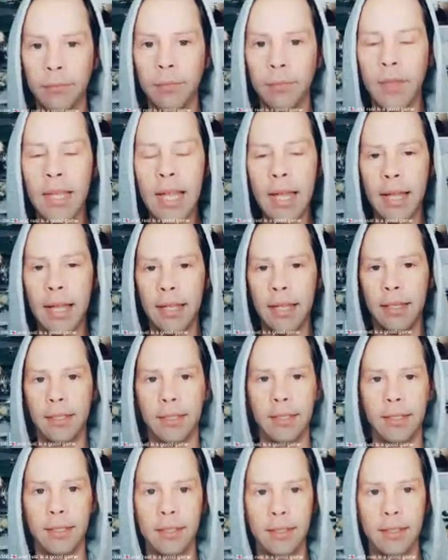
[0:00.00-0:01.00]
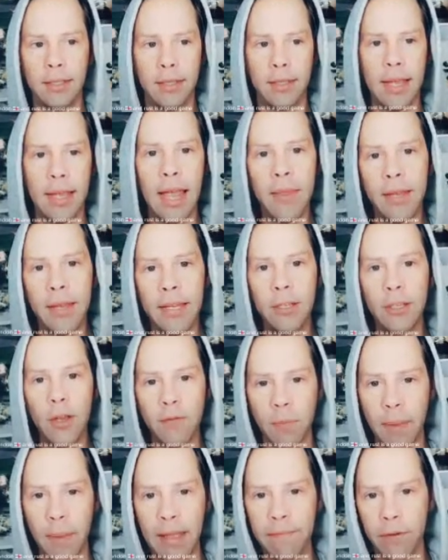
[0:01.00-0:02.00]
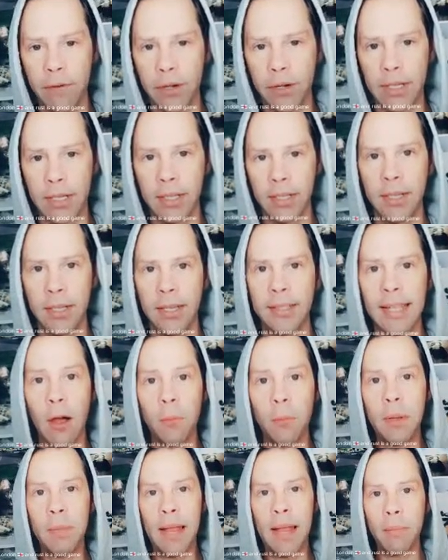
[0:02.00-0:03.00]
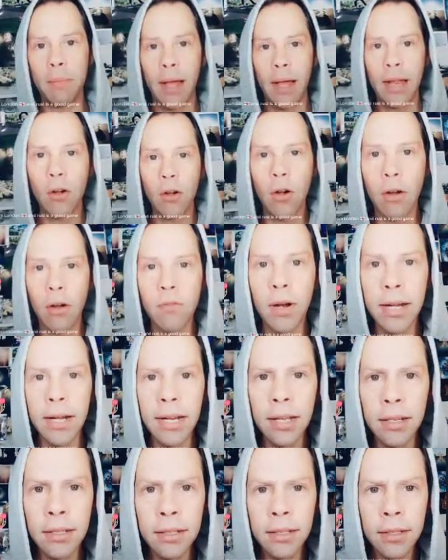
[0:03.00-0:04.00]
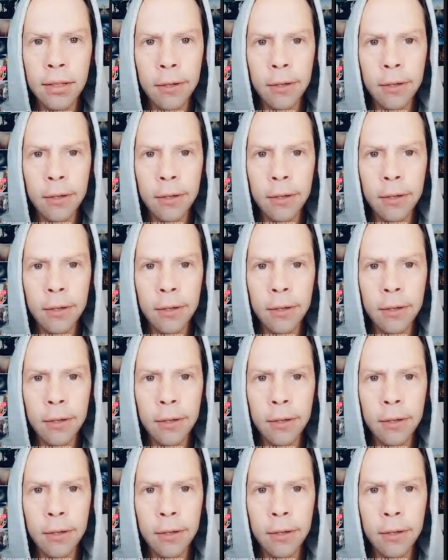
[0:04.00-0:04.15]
Nice. And then did you have to pay for it? So I would be playing Minecraft right now.